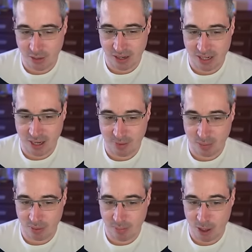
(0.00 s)
So I can come
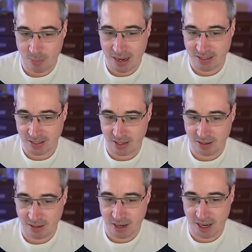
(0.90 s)
in with my
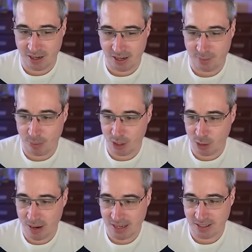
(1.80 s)
opacity and I can put
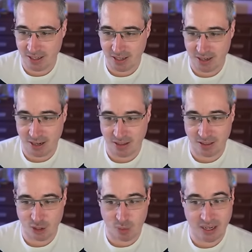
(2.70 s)
an opacity, and
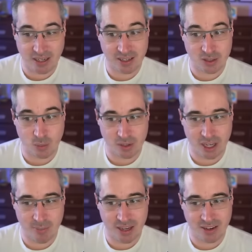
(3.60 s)
then the graininess will
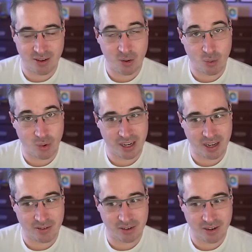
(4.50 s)
come in when
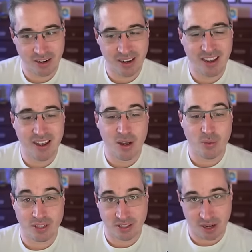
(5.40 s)
I hover,
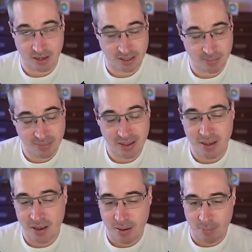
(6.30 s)
which is awesome.
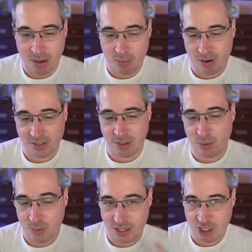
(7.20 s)
But we're also
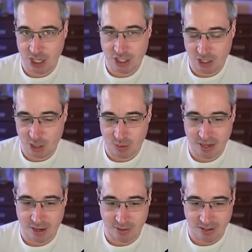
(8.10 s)
going to want to change it
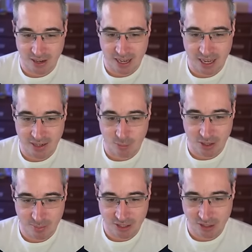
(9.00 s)
lower down. And
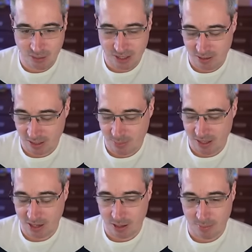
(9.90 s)
what I'm going to do here is I'm
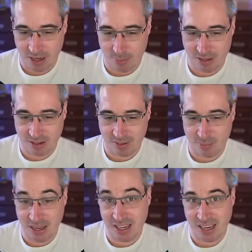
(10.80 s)
going to come and I'm going
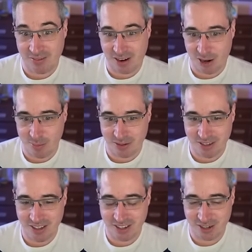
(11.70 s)
to make a
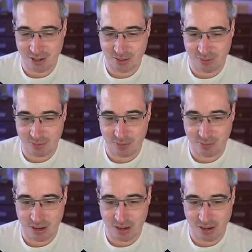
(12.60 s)
variable called
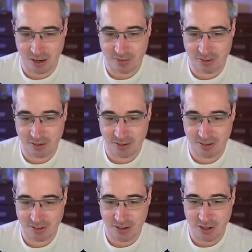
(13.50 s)

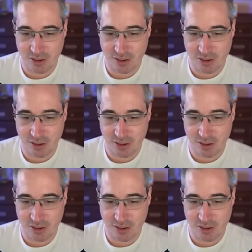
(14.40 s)
hover